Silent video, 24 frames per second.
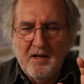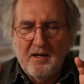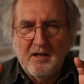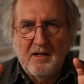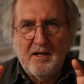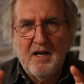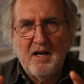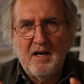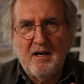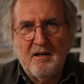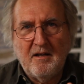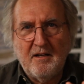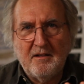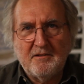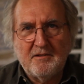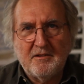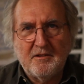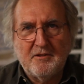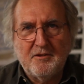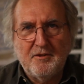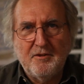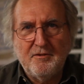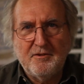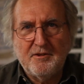Now, it's a
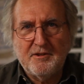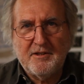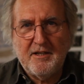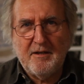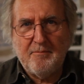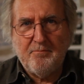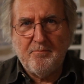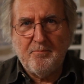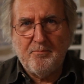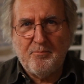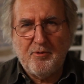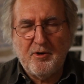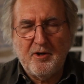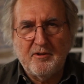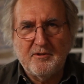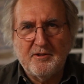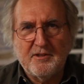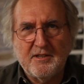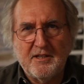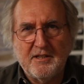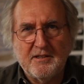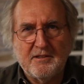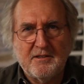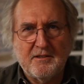two-step
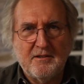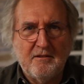process.